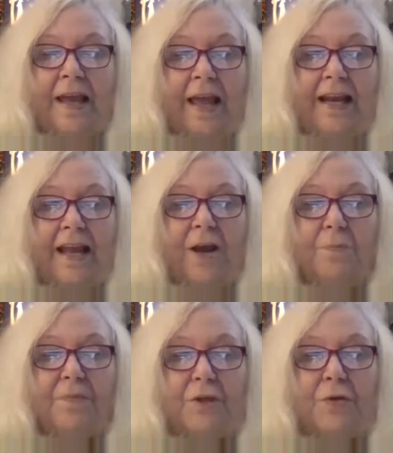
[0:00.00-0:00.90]
And I hope
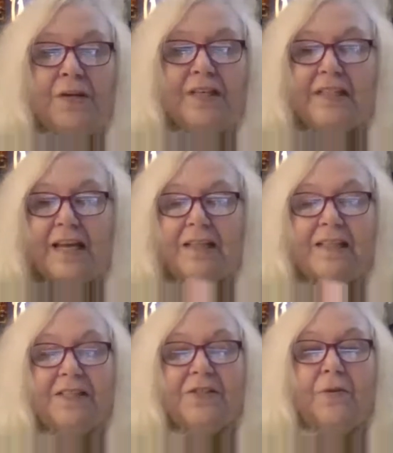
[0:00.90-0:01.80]
that you can take
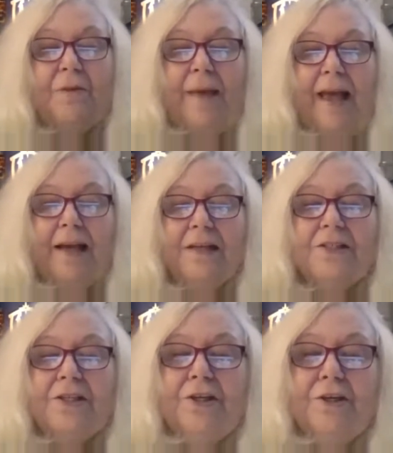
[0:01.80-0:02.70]
this story back
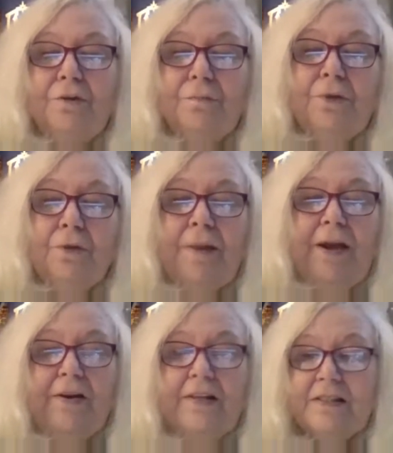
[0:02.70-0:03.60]
to your
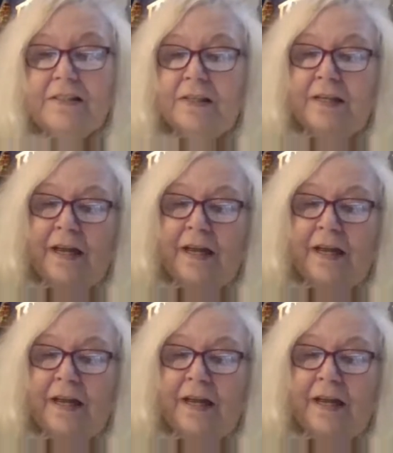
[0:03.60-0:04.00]
parents